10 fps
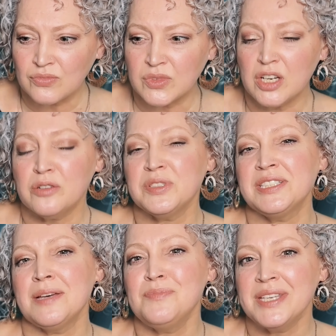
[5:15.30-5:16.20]
there was
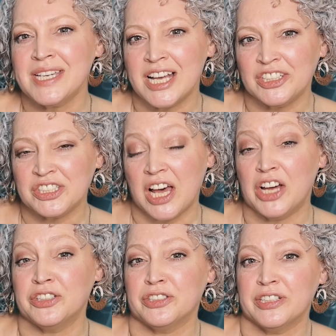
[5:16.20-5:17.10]
something else
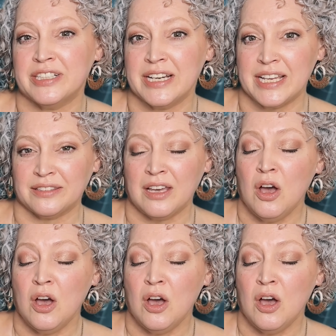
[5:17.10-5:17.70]
underneath,